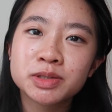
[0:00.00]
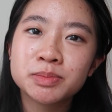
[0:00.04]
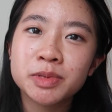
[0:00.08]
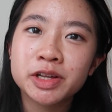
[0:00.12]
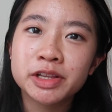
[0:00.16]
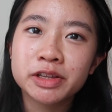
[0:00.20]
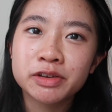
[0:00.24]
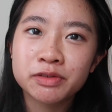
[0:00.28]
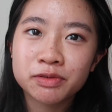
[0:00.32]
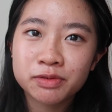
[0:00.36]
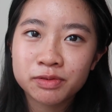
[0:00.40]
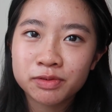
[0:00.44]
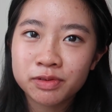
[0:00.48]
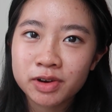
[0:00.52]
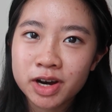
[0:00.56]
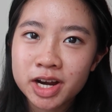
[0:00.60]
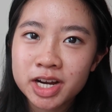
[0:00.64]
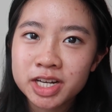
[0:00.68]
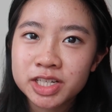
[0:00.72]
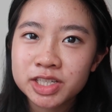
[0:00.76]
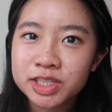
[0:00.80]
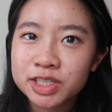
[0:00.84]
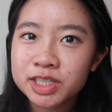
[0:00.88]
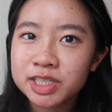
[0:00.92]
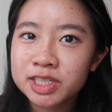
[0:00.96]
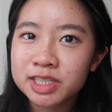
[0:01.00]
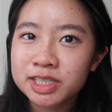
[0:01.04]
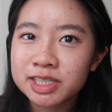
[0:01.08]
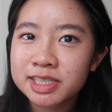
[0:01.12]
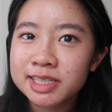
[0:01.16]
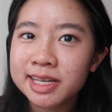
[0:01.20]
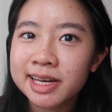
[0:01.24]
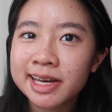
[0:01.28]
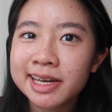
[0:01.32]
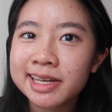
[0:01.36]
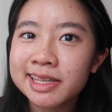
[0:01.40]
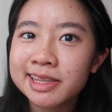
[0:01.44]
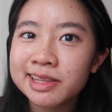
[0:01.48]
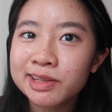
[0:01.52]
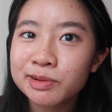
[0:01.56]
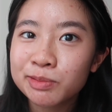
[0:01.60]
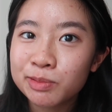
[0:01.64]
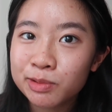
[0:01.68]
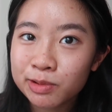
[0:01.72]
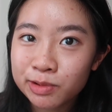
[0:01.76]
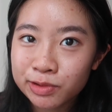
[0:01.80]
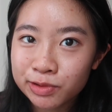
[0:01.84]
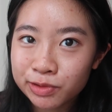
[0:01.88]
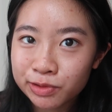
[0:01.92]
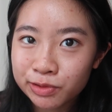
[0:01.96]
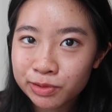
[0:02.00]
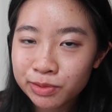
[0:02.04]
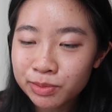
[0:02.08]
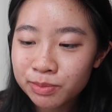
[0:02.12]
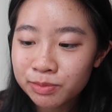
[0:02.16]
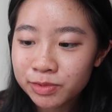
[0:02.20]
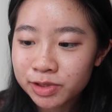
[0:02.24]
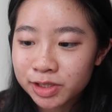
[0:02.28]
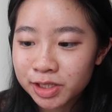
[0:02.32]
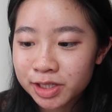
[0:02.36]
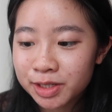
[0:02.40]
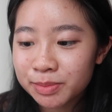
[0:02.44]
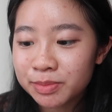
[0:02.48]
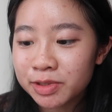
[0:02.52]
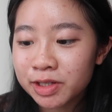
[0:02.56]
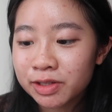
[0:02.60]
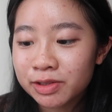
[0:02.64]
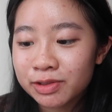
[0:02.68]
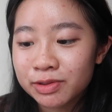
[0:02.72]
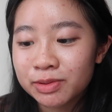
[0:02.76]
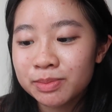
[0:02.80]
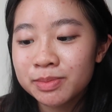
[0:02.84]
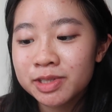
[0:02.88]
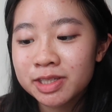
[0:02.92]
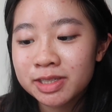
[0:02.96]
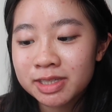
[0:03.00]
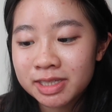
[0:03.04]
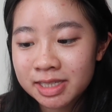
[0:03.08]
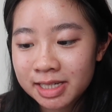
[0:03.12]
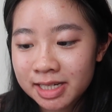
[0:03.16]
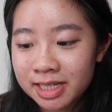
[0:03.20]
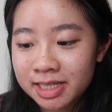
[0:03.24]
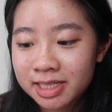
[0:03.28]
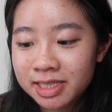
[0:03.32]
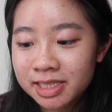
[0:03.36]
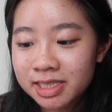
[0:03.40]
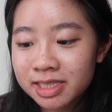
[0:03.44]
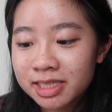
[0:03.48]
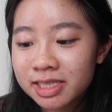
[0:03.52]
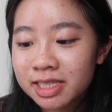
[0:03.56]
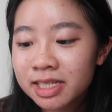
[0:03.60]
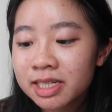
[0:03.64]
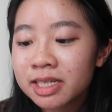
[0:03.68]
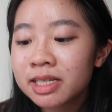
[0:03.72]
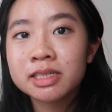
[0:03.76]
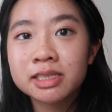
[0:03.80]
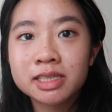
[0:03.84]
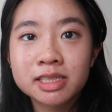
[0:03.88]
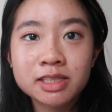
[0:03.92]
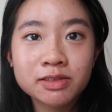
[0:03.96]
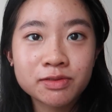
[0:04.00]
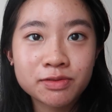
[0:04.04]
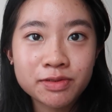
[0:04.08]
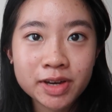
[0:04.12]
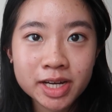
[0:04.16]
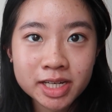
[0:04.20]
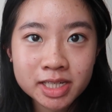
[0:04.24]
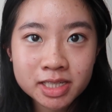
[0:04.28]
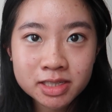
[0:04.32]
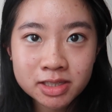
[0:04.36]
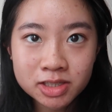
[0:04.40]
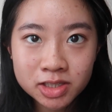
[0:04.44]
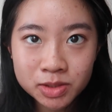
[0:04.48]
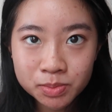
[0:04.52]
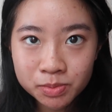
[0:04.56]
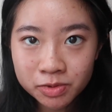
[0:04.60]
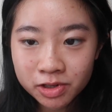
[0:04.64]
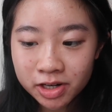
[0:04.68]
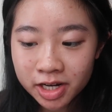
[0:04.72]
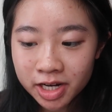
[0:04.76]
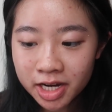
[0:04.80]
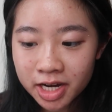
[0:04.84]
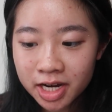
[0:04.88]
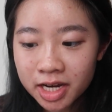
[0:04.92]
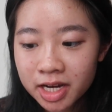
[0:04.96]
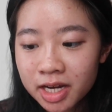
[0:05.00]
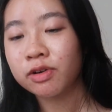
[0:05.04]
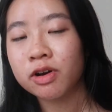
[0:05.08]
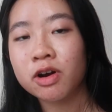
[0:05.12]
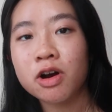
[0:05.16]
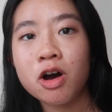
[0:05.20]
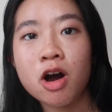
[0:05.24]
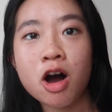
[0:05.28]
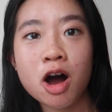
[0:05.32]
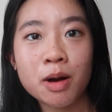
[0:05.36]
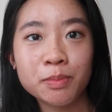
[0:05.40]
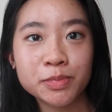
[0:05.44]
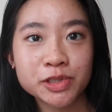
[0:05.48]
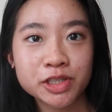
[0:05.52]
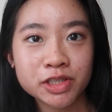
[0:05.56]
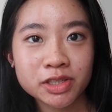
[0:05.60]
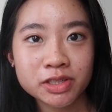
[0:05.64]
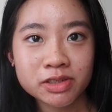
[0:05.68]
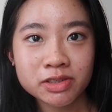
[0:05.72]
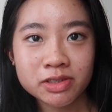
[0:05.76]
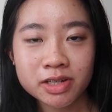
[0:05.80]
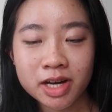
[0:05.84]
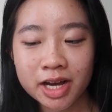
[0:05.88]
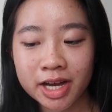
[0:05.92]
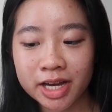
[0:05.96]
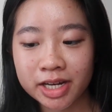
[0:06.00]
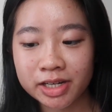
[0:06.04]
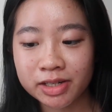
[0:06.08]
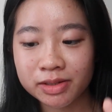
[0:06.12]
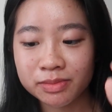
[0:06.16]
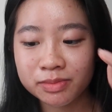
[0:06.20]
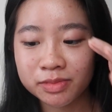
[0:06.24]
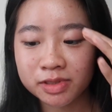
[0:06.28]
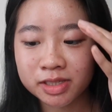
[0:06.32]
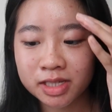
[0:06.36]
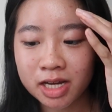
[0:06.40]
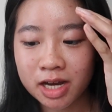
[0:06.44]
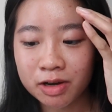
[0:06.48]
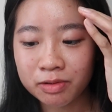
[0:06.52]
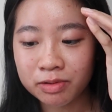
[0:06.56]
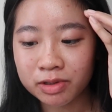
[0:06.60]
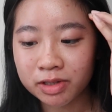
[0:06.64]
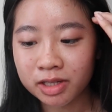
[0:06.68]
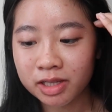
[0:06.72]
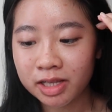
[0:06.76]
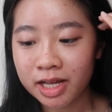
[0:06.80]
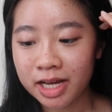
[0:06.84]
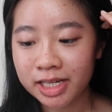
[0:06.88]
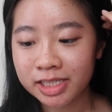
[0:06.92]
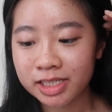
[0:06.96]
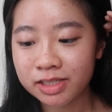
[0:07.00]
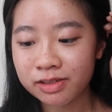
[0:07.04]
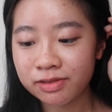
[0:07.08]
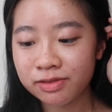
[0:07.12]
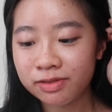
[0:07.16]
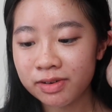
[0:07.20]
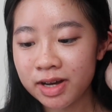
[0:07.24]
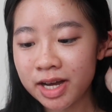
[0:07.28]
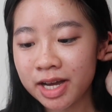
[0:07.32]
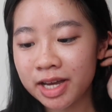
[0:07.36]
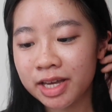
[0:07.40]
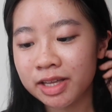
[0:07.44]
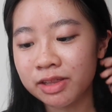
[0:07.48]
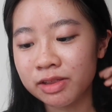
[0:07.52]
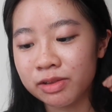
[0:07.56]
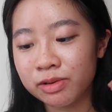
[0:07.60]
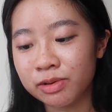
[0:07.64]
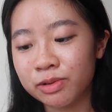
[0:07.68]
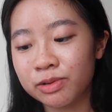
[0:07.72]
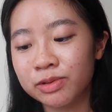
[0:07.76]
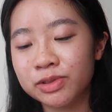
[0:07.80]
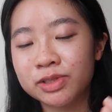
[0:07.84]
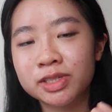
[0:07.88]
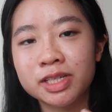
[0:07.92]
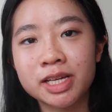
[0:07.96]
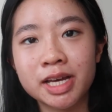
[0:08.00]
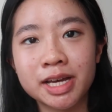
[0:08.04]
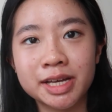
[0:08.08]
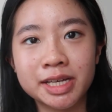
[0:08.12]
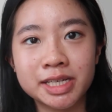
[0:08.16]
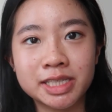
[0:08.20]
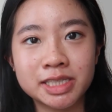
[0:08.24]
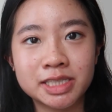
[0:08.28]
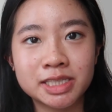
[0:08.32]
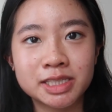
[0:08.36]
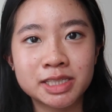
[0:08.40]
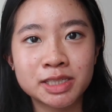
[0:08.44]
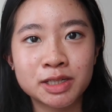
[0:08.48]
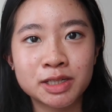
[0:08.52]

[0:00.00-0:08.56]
smelling fresh inside the wardrobe, which can be a little bit sus. Disinfectant spray. For optional items, I would classify those as